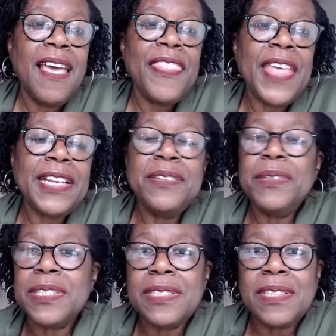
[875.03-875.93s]
then
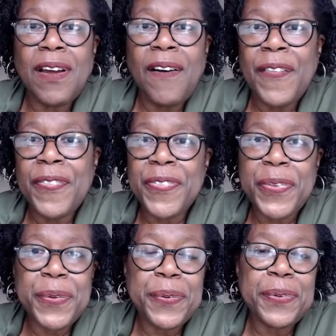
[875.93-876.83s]
you'll start
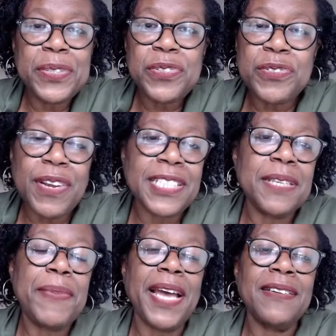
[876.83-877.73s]
to stress
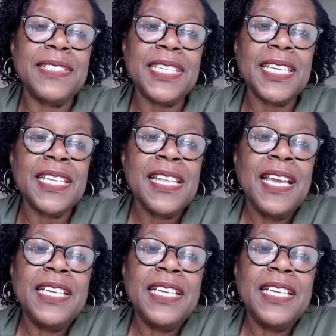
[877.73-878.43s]
about it.